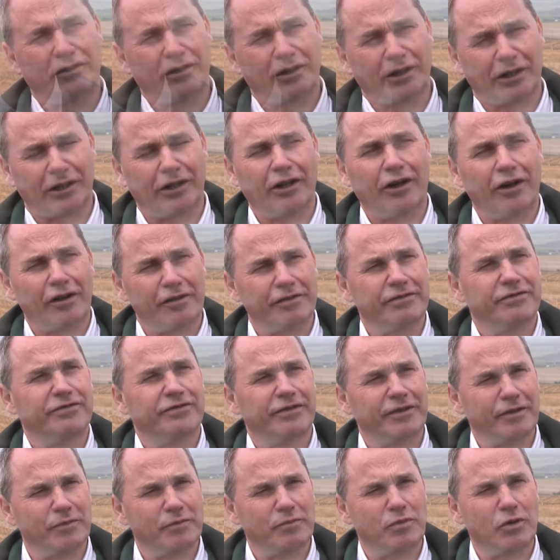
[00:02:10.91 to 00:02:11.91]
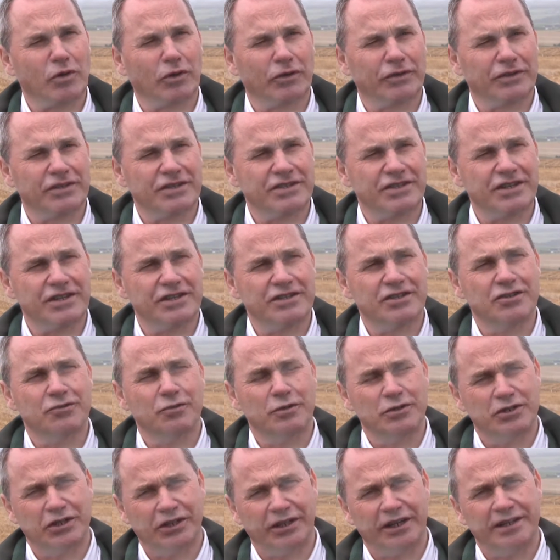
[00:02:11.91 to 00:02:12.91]
There are a lot of important
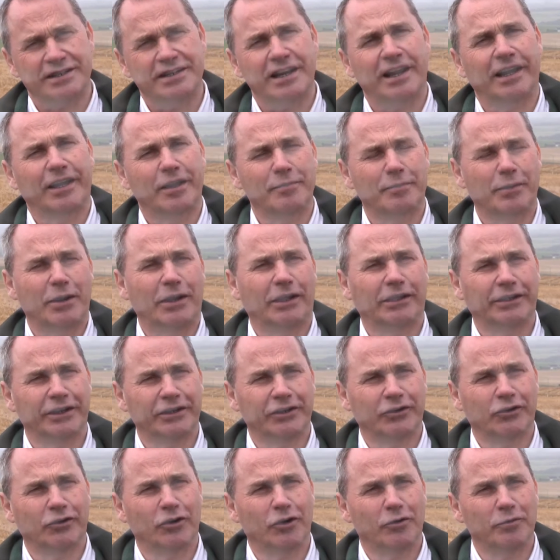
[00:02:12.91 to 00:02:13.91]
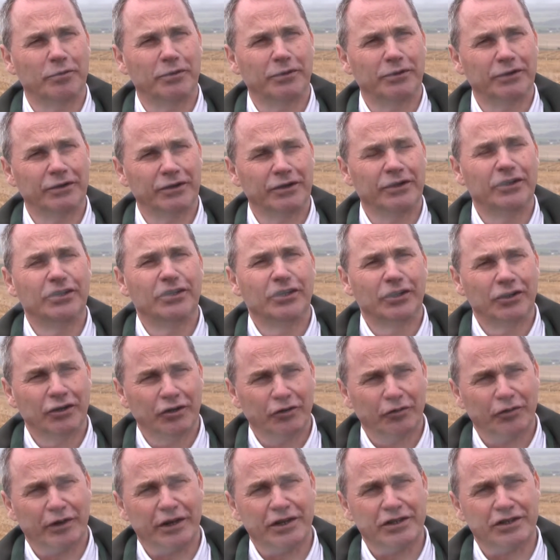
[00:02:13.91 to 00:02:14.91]
diseases which can attack a barley crop,
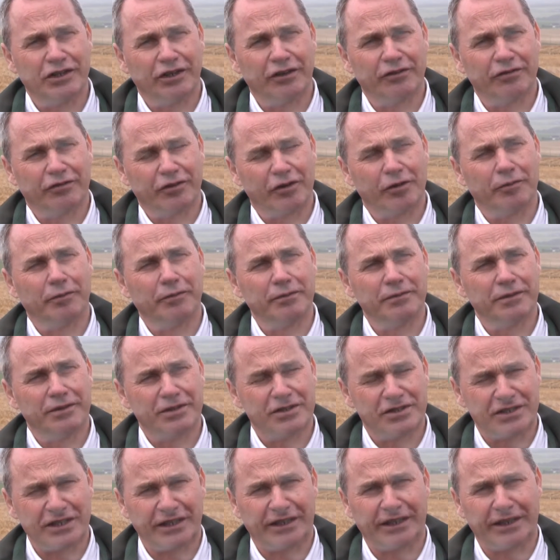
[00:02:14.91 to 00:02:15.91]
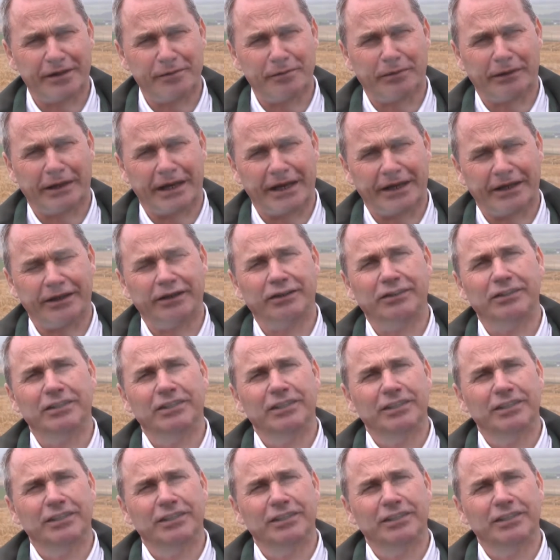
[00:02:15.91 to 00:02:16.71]
ranging from seedling blight,